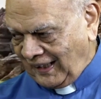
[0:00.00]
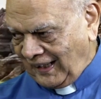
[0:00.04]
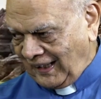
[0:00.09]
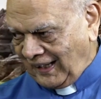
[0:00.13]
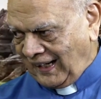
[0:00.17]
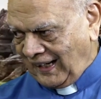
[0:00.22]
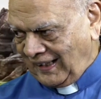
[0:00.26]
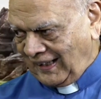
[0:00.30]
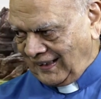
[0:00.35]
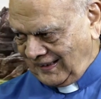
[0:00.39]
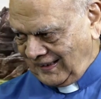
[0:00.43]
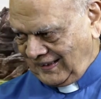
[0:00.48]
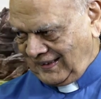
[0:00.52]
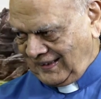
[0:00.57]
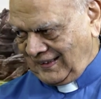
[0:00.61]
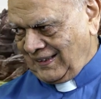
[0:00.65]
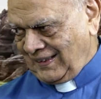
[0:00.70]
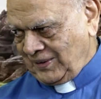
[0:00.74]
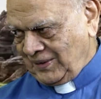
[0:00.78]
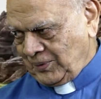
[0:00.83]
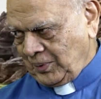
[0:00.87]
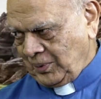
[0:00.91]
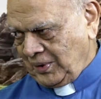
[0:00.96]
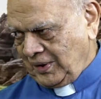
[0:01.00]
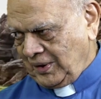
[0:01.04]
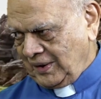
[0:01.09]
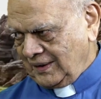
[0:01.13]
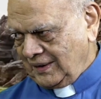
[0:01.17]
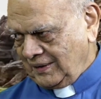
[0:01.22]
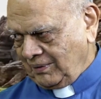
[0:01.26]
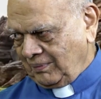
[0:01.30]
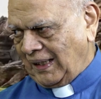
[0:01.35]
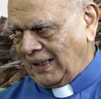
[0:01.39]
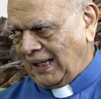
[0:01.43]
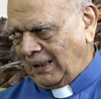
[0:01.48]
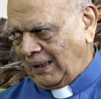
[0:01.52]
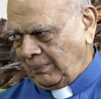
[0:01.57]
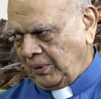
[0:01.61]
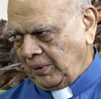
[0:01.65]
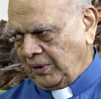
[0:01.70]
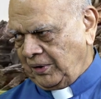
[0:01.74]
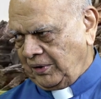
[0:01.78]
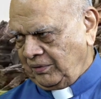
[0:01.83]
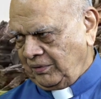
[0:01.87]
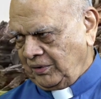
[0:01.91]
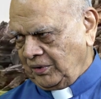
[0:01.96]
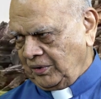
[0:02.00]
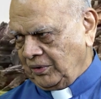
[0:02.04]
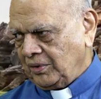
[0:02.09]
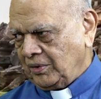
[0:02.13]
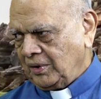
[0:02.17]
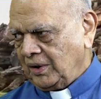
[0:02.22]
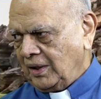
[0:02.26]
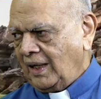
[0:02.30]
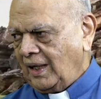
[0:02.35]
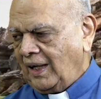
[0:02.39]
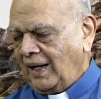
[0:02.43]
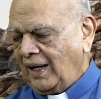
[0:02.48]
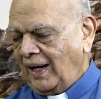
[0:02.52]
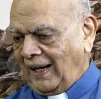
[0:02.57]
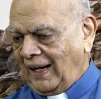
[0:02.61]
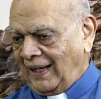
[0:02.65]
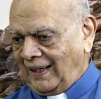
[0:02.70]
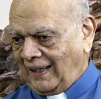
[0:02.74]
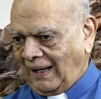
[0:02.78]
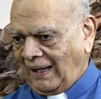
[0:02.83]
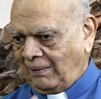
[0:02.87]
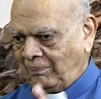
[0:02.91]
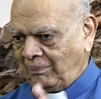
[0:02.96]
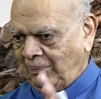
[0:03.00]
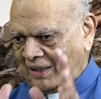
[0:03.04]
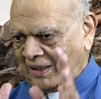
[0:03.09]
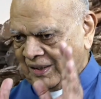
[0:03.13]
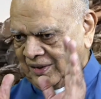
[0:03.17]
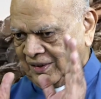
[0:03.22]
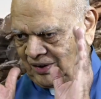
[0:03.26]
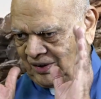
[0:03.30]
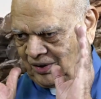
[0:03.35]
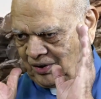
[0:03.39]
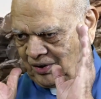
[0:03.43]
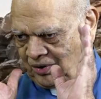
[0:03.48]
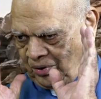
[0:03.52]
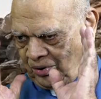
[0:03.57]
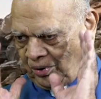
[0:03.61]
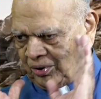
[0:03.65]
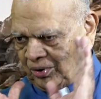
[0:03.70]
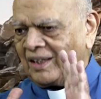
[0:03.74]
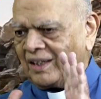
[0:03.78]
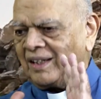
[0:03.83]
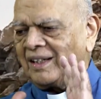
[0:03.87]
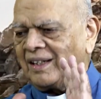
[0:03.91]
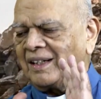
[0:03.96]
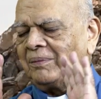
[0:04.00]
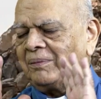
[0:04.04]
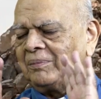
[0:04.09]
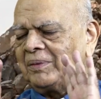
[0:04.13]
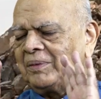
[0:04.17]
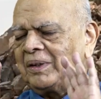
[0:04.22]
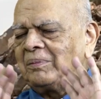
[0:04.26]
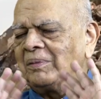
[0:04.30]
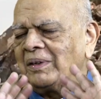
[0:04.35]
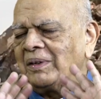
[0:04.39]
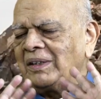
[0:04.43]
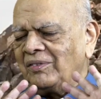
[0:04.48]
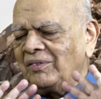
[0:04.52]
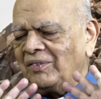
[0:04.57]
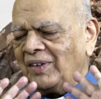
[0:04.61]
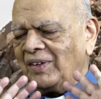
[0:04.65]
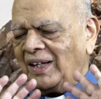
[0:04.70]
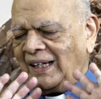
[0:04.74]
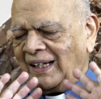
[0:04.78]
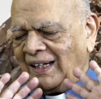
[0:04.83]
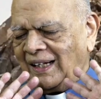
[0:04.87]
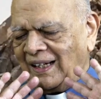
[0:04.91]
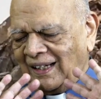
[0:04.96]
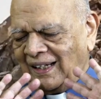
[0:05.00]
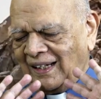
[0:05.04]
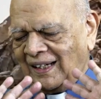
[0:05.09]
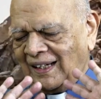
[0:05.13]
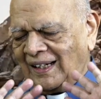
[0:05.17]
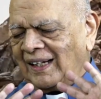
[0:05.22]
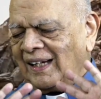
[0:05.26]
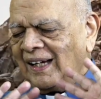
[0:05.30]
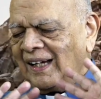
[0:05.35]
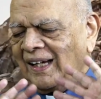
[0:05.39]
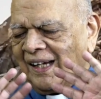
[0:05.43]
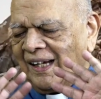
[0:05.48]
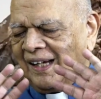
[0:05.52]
like Jesus was from that point of view? And that means a total commitment very clearly.